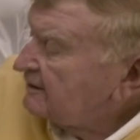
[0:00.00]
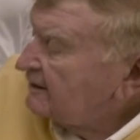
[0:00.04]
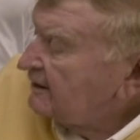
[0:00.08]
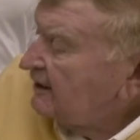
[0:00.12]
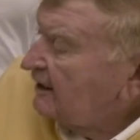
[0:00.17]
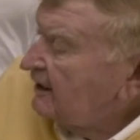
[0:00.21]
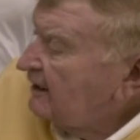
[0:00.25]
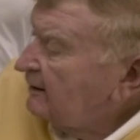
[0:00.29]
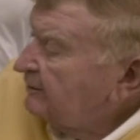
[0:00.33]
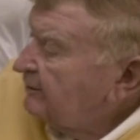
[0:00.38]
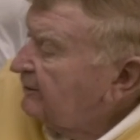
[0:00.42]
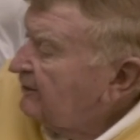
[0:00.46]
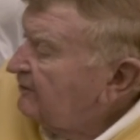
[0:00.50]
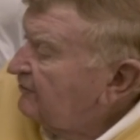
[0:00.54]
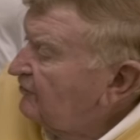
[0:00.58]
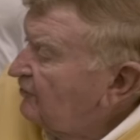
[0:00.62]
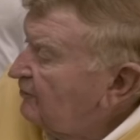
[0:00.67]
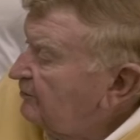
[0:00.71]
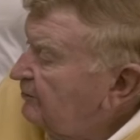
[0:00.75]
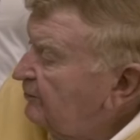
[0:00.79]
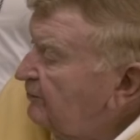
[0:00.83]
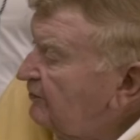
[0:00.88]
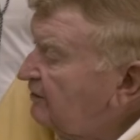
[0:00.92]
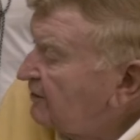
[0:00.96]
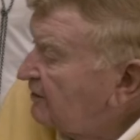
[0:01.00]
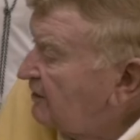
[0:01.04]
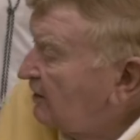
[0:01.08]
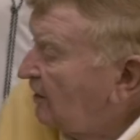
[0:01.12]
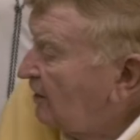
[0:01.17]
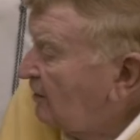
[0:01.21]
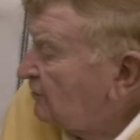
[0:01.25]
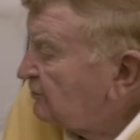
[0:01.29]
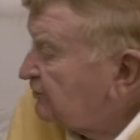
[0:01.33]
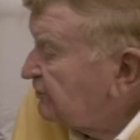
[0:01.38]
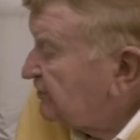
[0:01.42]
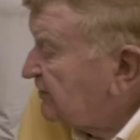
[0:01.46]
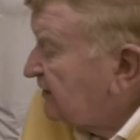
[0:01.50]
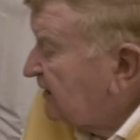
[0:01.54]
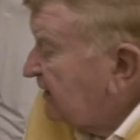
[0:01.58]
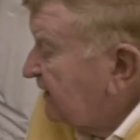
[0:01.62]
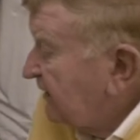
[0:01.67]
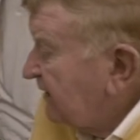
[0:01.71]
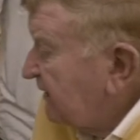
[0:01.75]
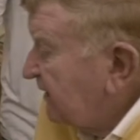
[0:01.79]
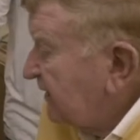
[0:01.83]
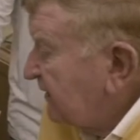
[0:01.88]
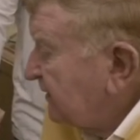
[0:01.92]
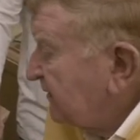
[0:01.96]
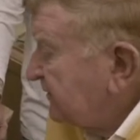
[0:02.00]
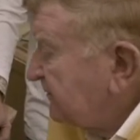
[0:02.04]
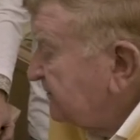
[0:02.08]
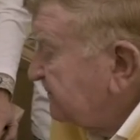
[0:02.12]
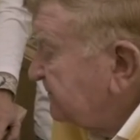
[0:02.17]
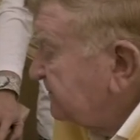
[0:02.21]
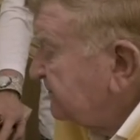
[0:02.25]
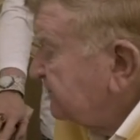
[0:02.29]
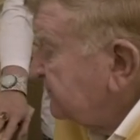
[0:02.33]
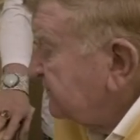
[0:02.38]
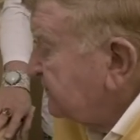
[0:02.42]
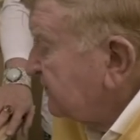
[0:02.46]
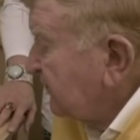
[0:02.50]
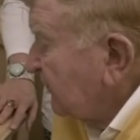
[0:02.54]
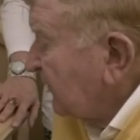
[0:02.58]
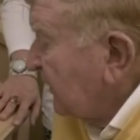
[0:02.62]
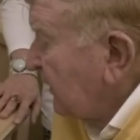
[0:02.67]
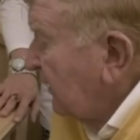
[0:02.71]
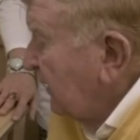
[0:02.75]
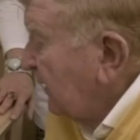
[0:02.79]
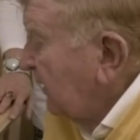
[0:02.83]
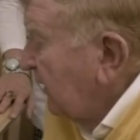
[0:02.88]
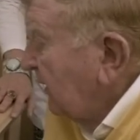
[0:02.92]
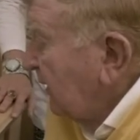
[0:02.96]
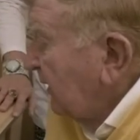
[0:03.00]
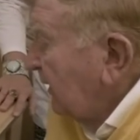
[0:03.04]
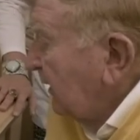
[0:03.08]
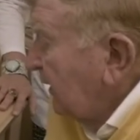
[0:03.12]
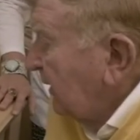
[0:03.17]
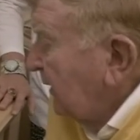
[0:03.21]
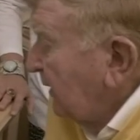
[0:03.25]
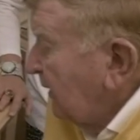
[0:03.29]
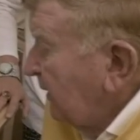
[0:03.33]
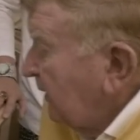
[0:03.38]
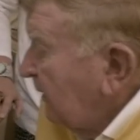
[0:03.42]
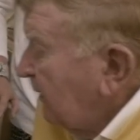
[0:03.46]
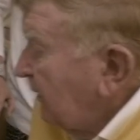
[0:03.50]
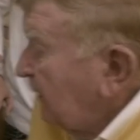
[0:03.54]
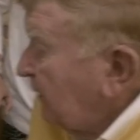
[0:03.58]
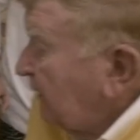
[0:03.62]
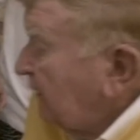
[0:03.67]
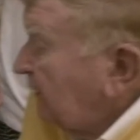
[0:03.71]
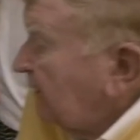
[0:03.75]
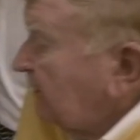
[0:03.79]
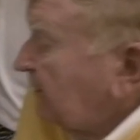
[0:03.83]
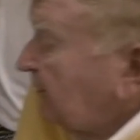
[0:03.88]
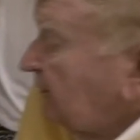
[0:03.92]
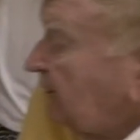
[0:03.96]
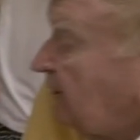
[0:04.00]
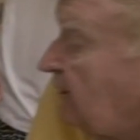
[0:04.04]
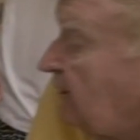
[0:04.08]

a copy of a book called Celine, uh,